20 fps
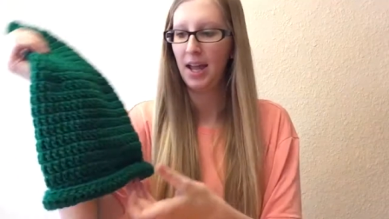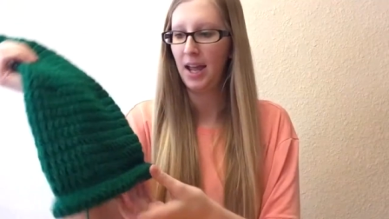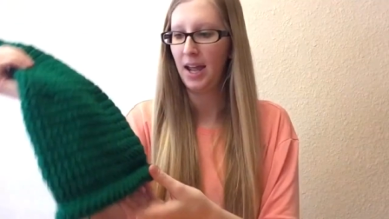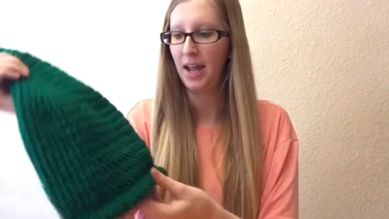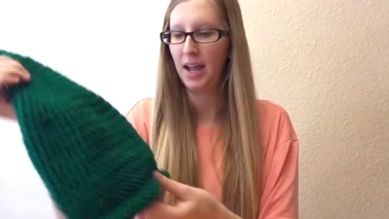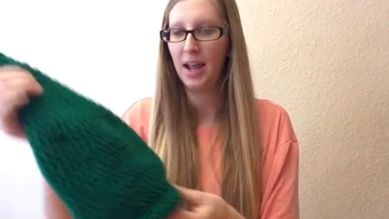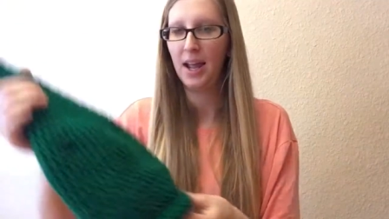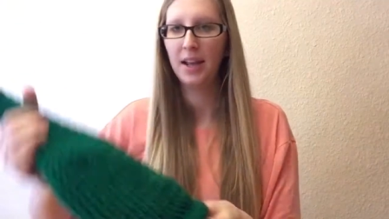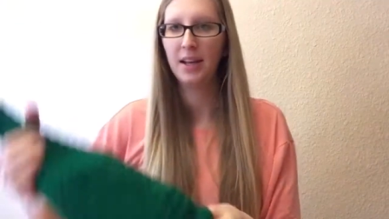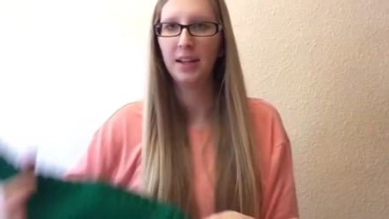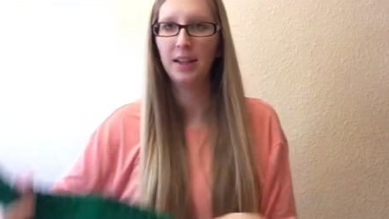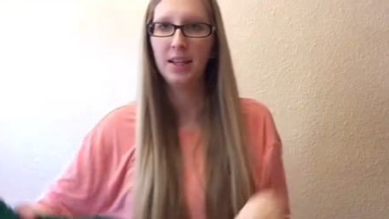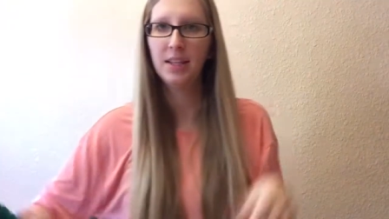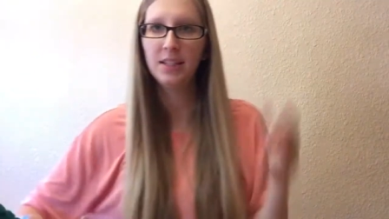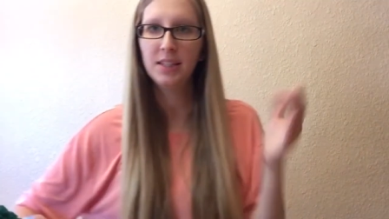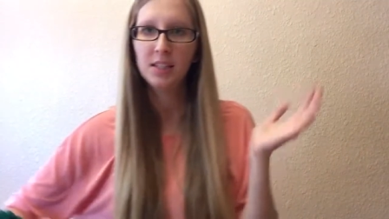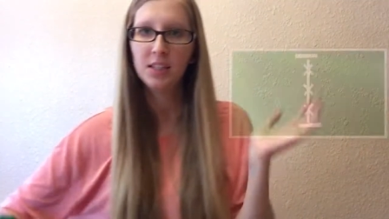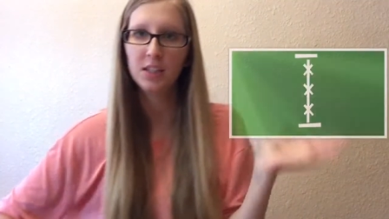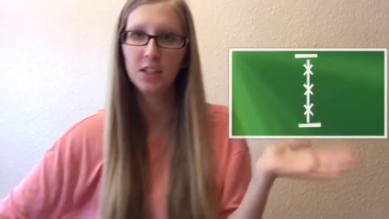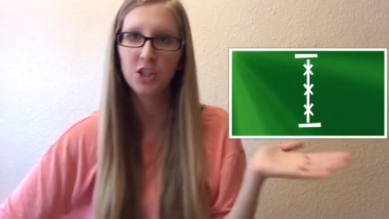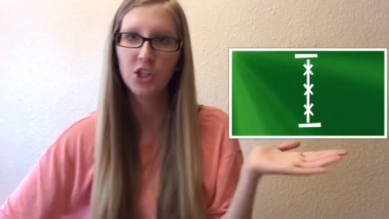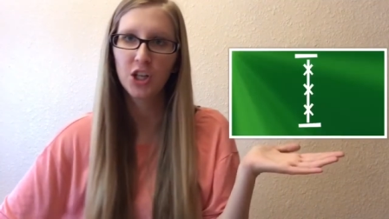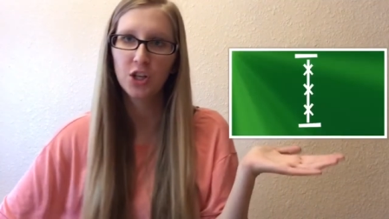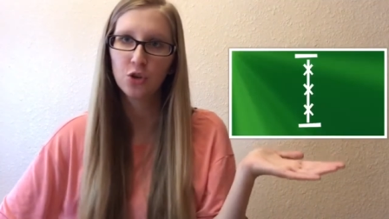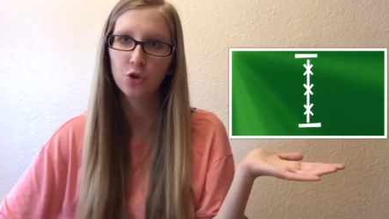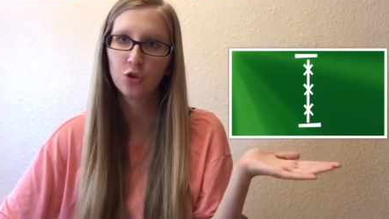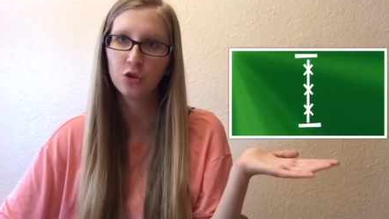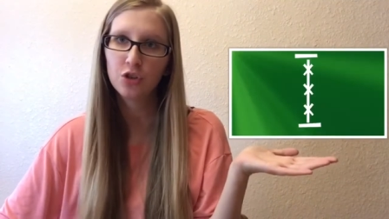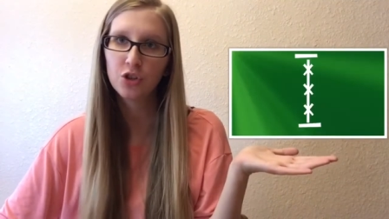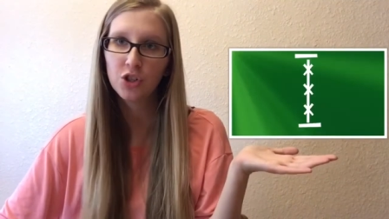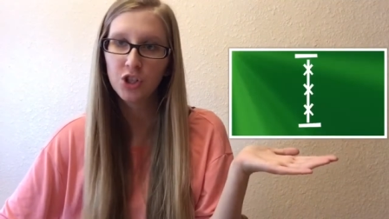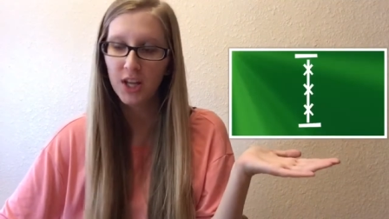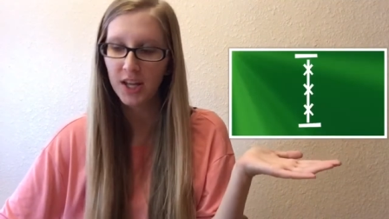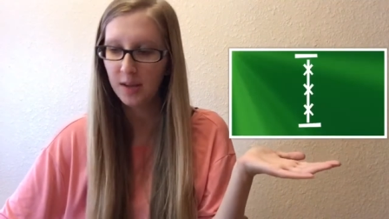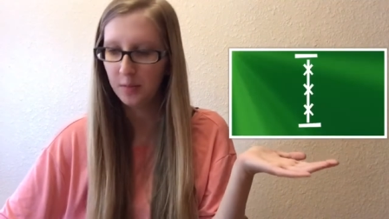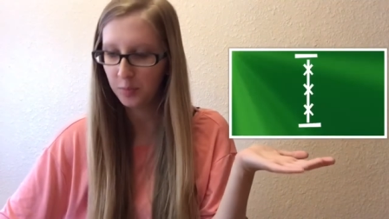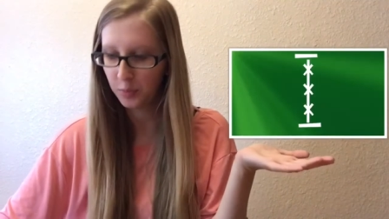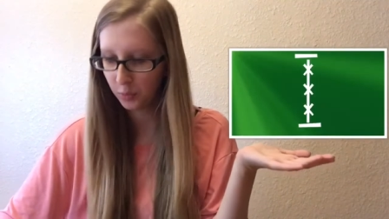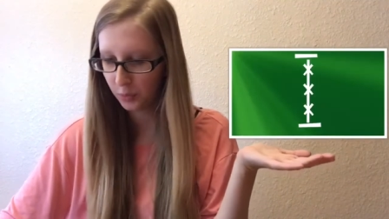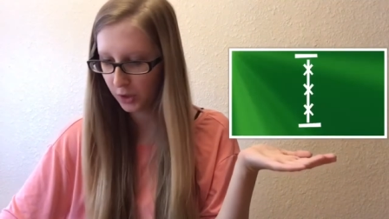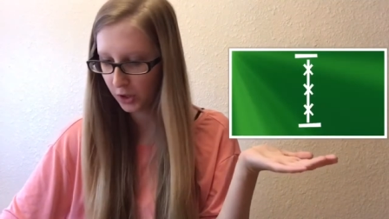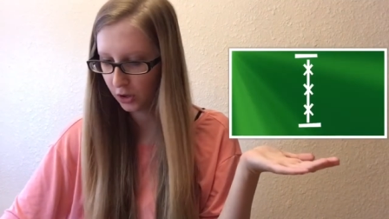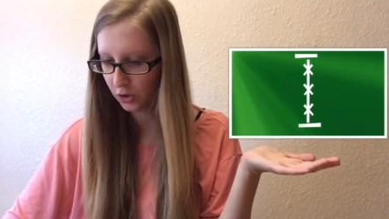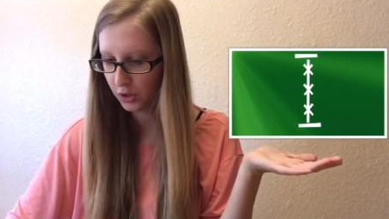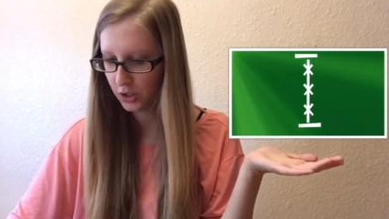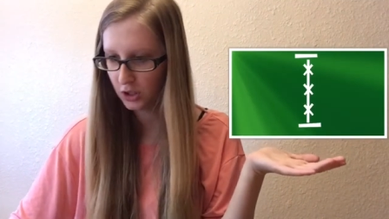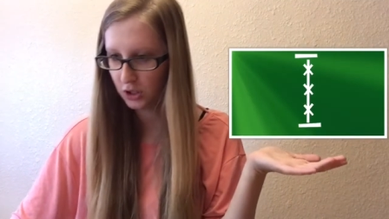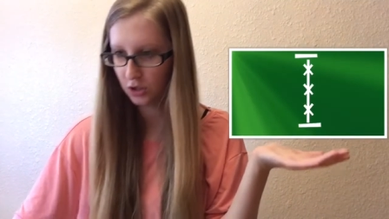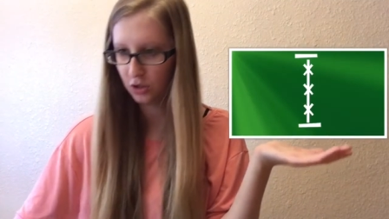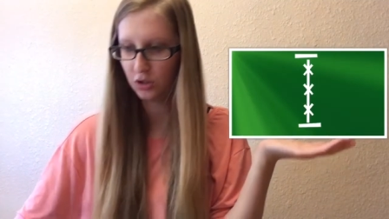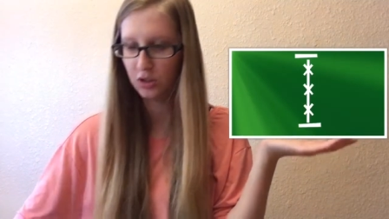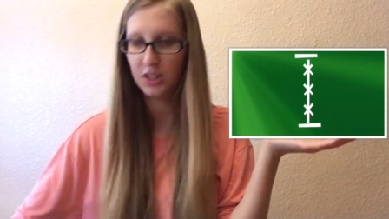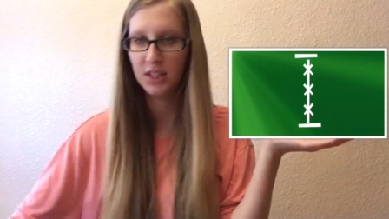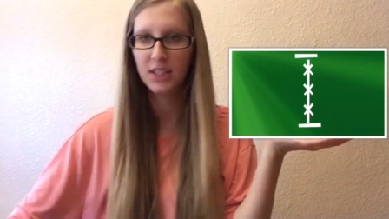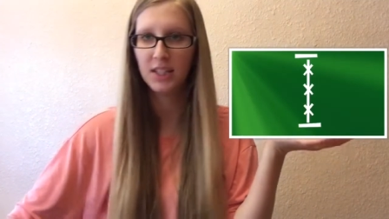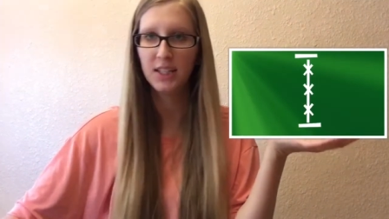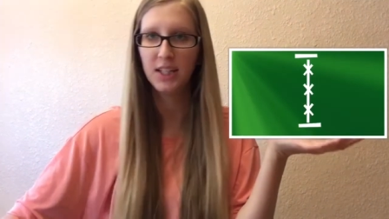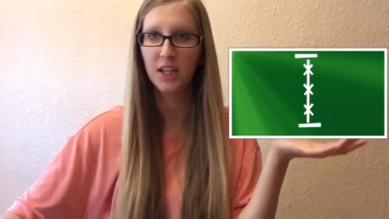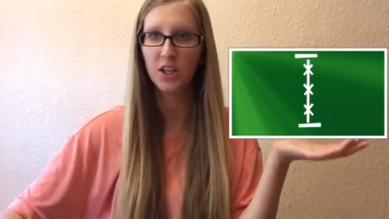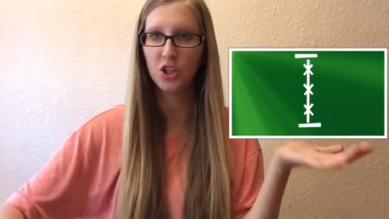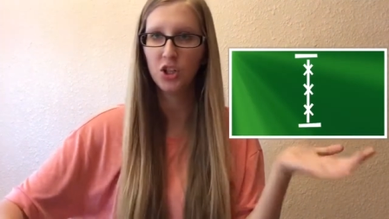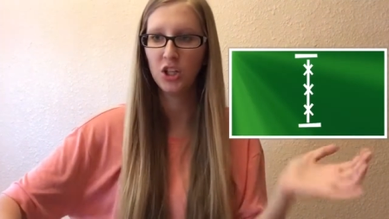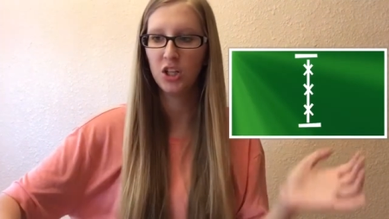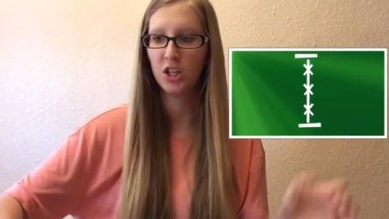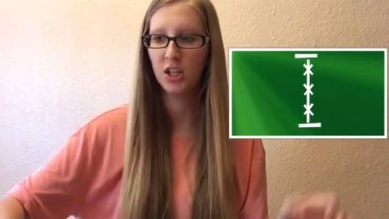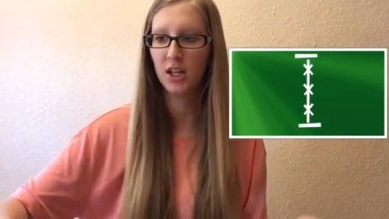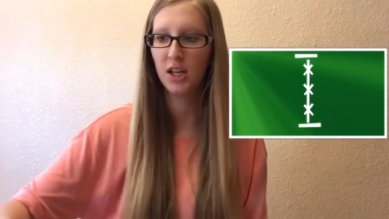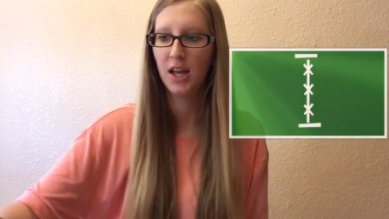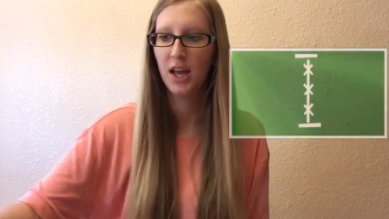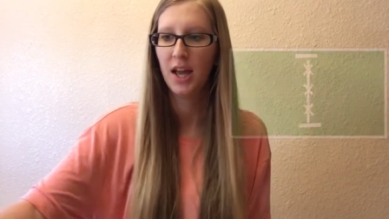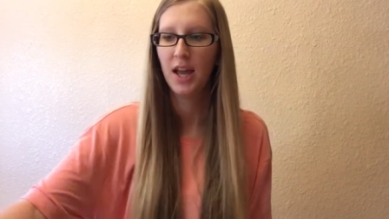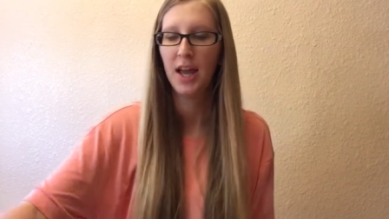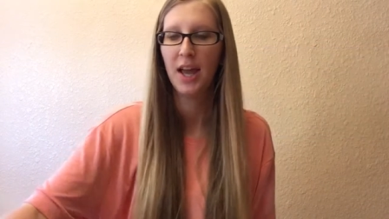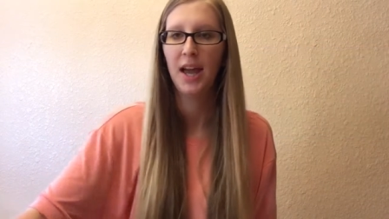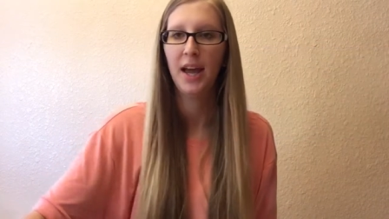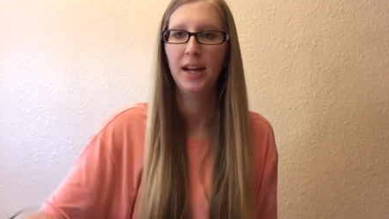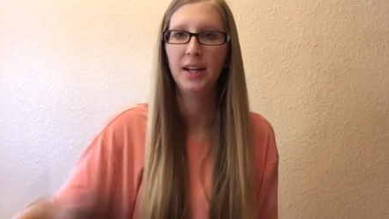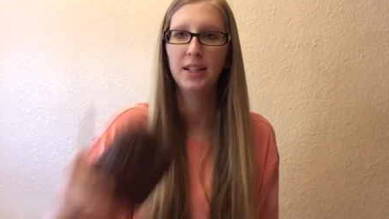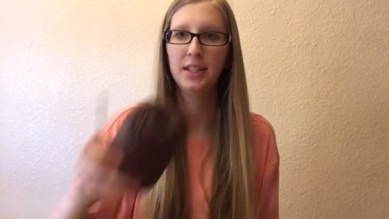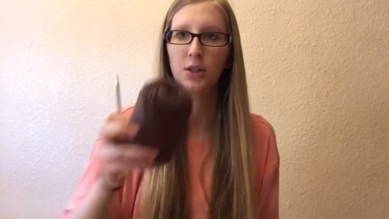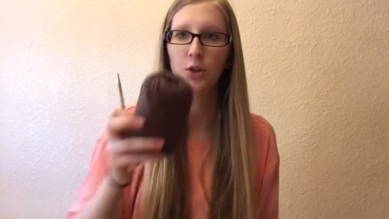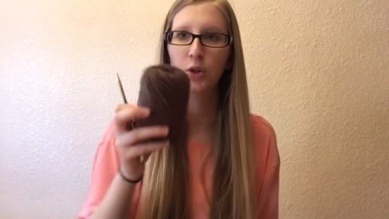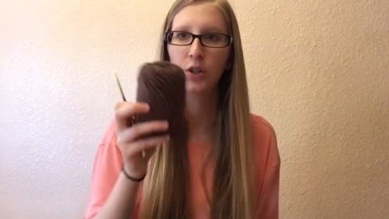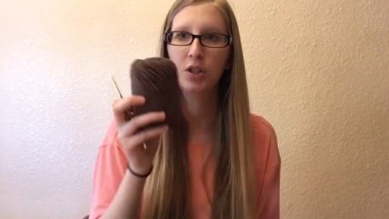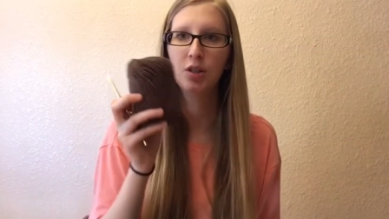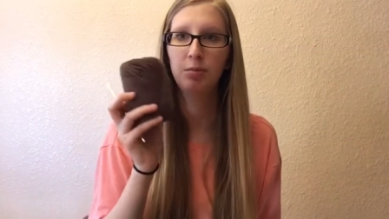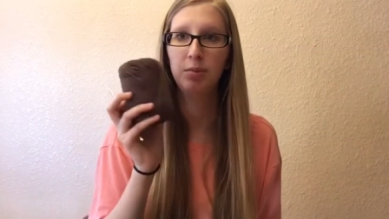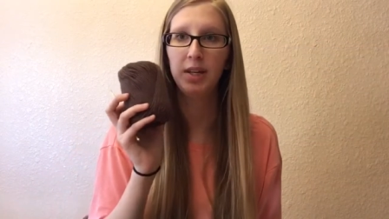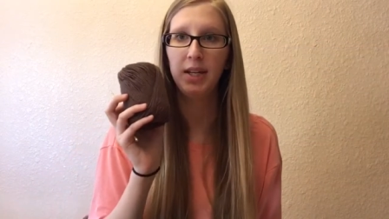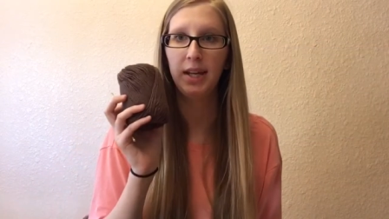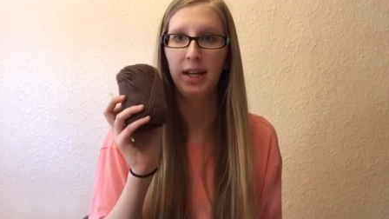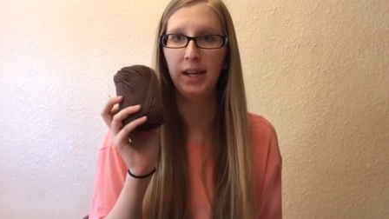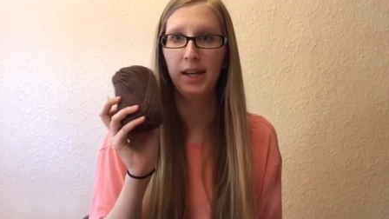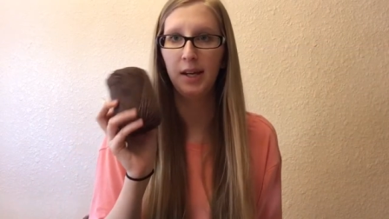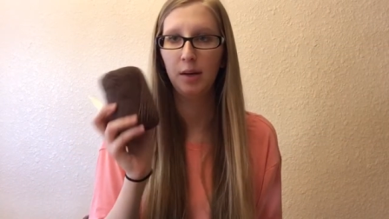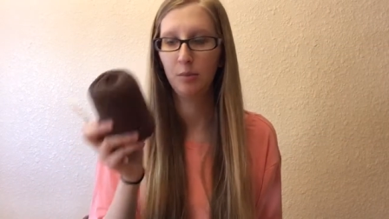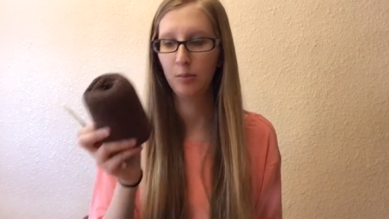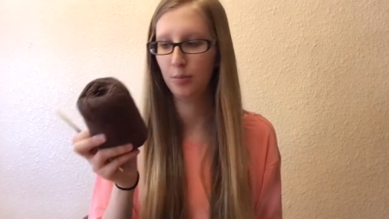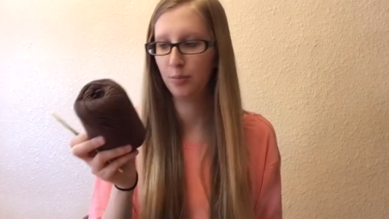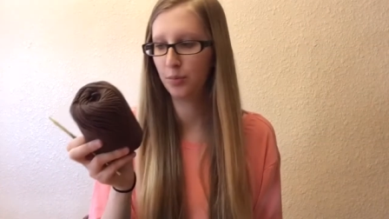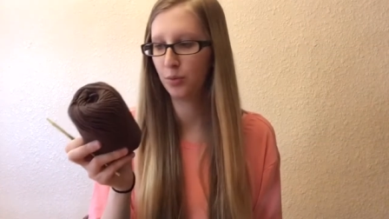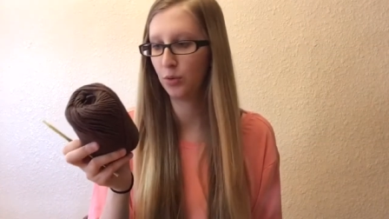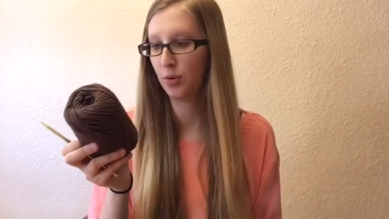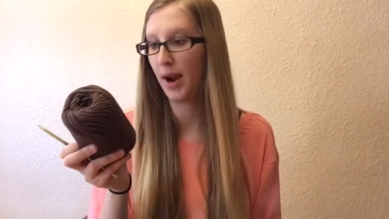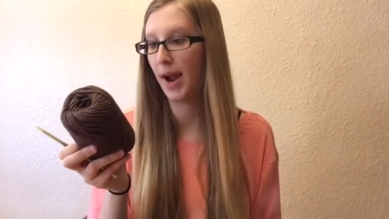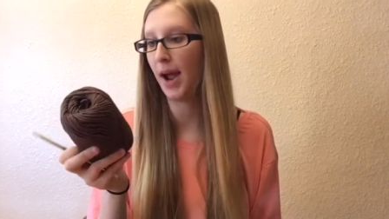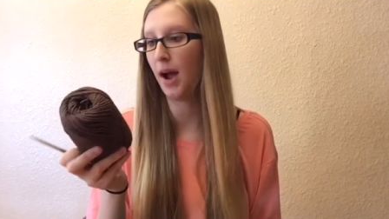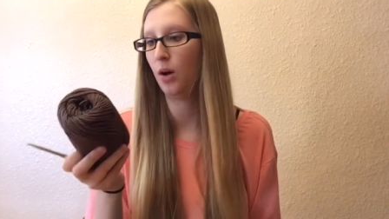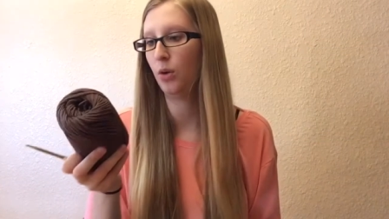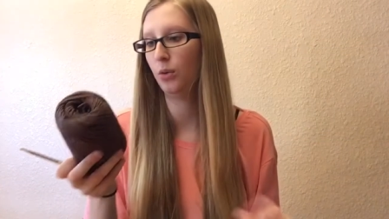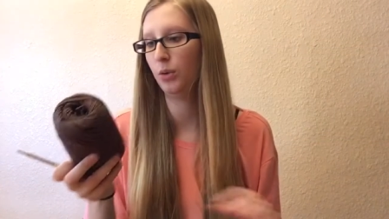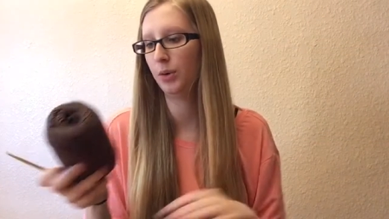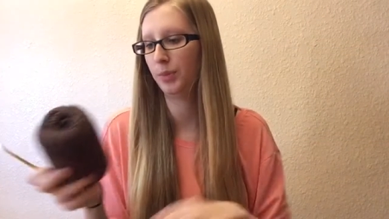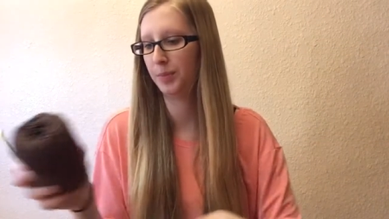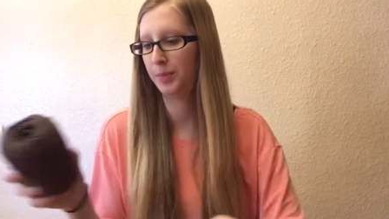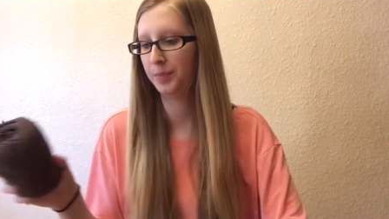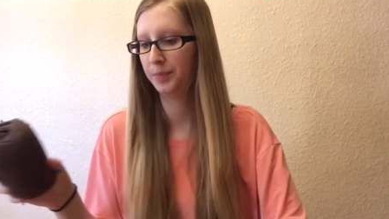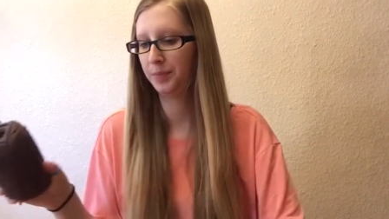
And this is the general shape. We're going to do the stitching and it's going to be in brown.